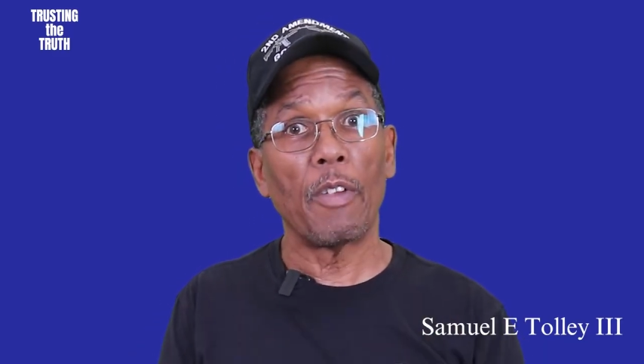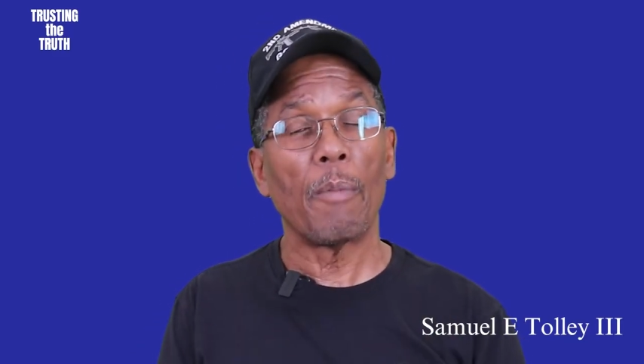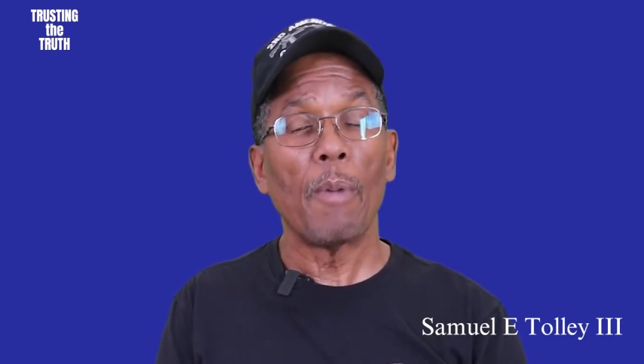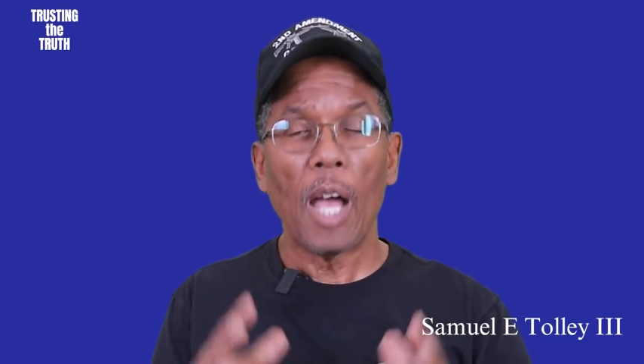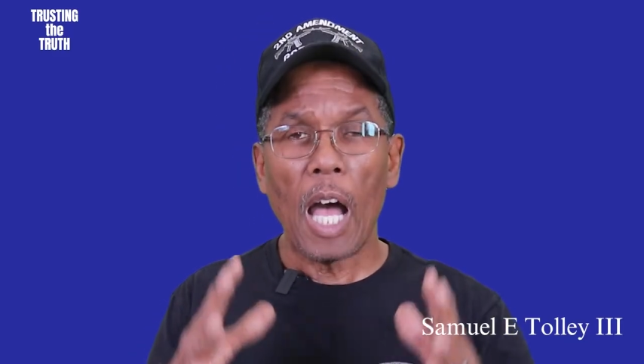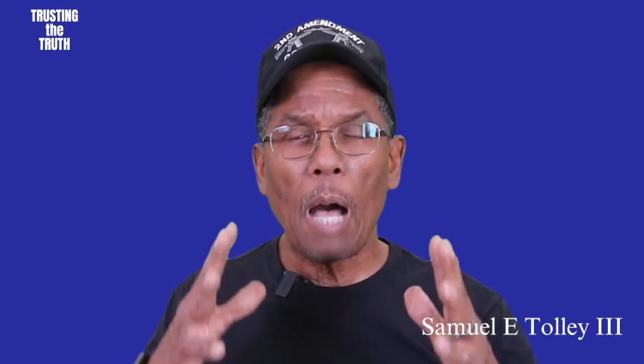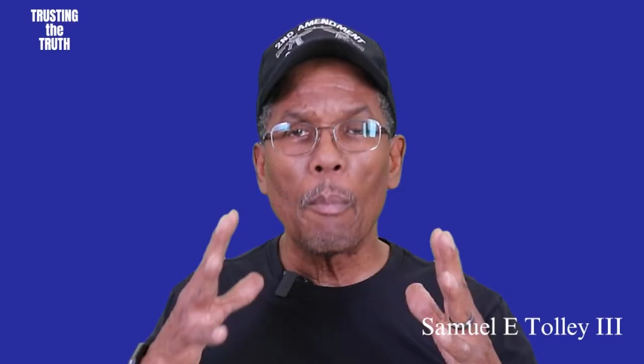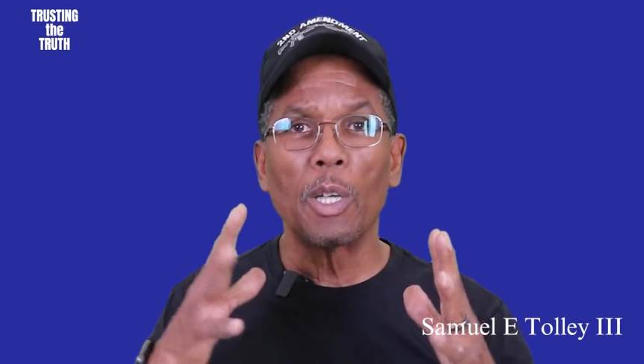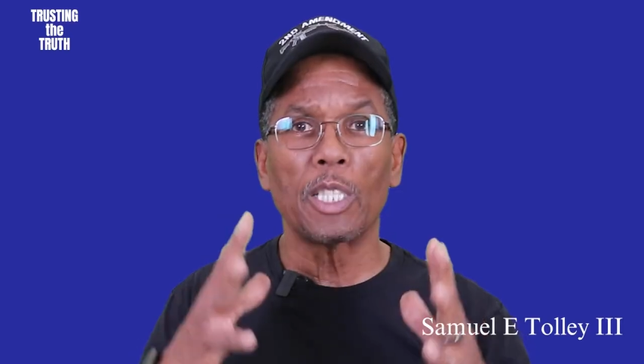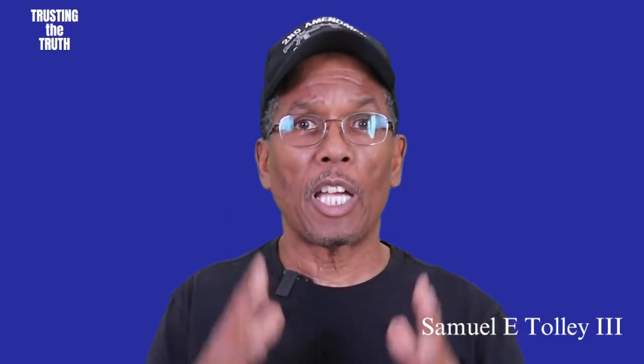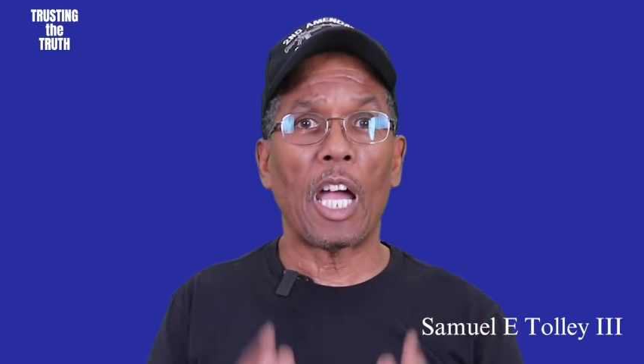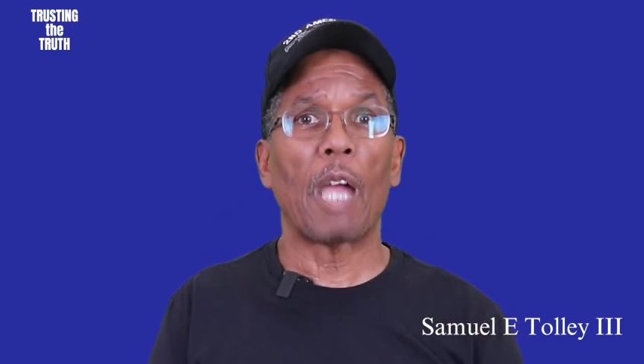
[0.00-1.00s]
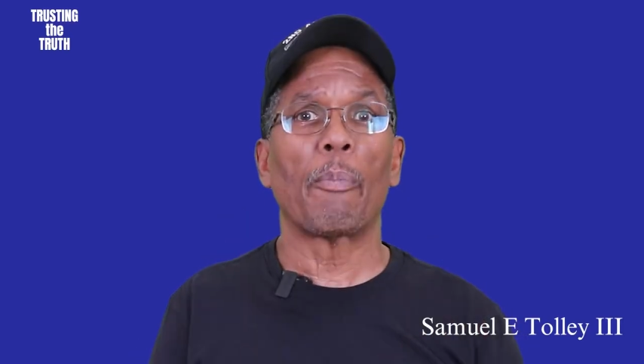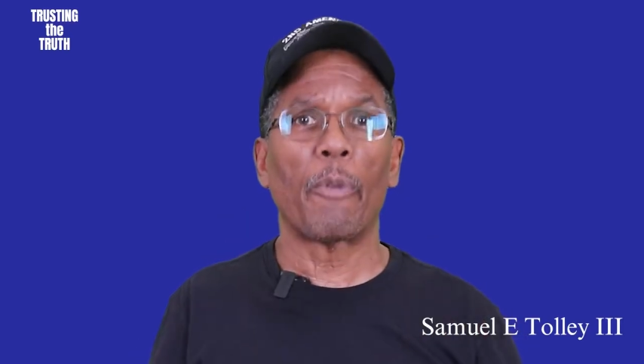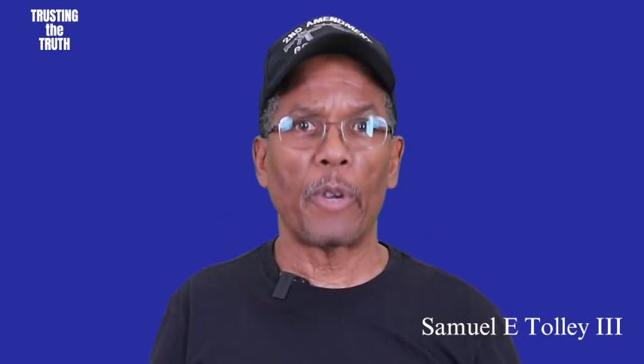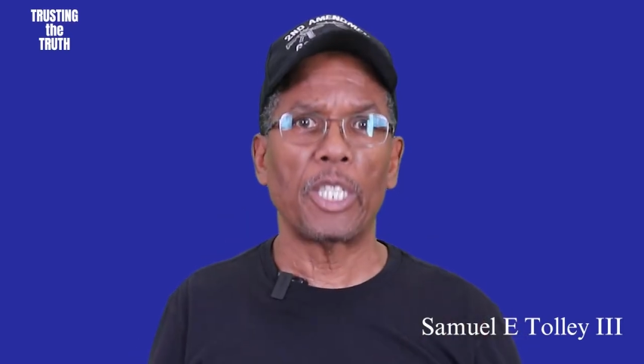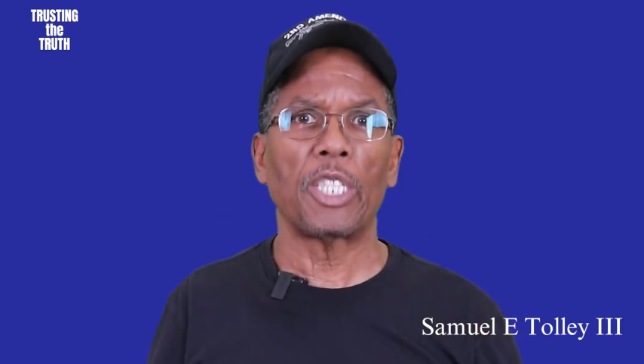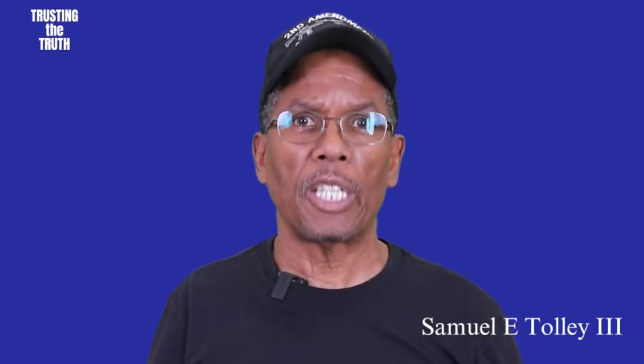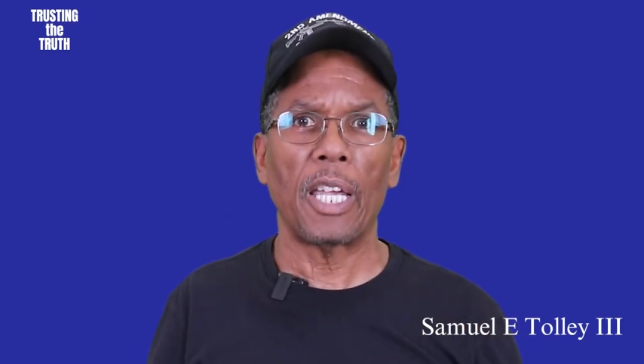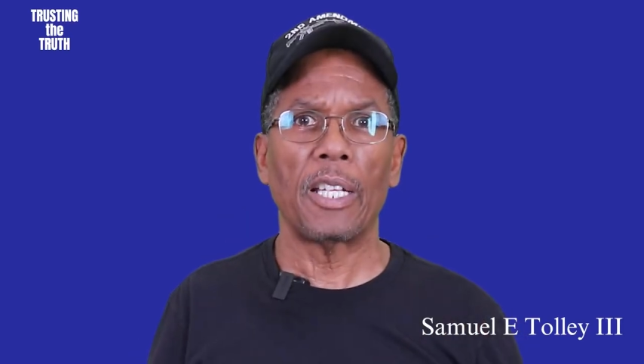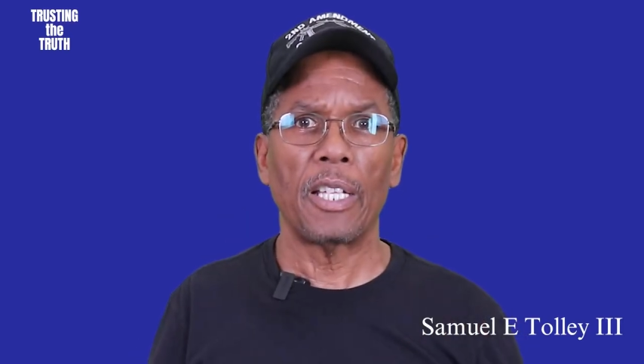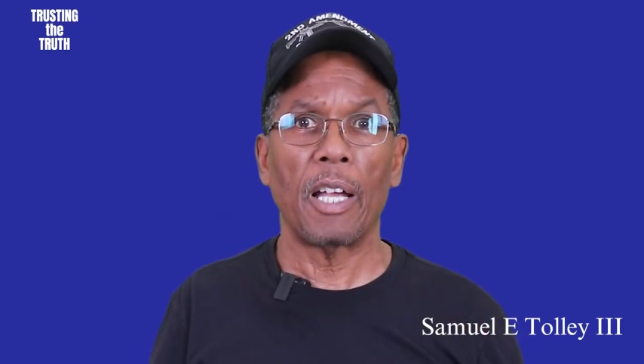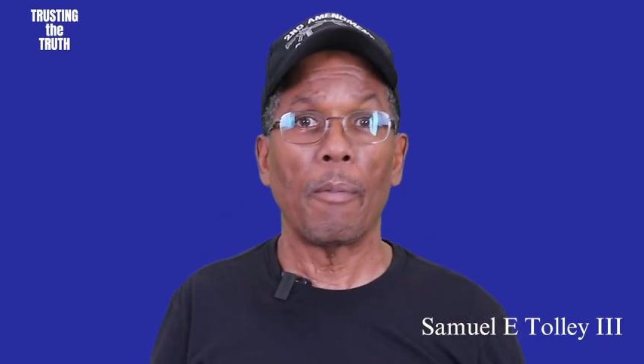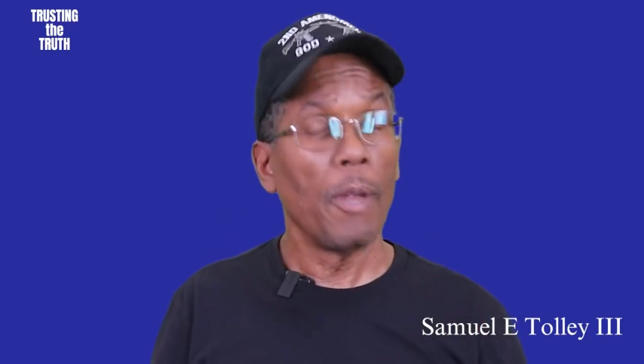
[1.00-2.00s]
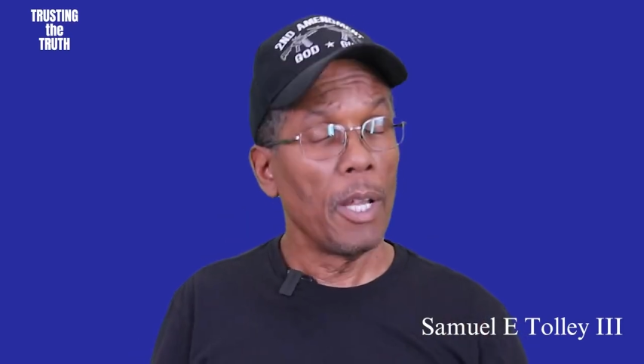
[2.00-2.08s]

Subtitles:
Him, how much I appreciate Him.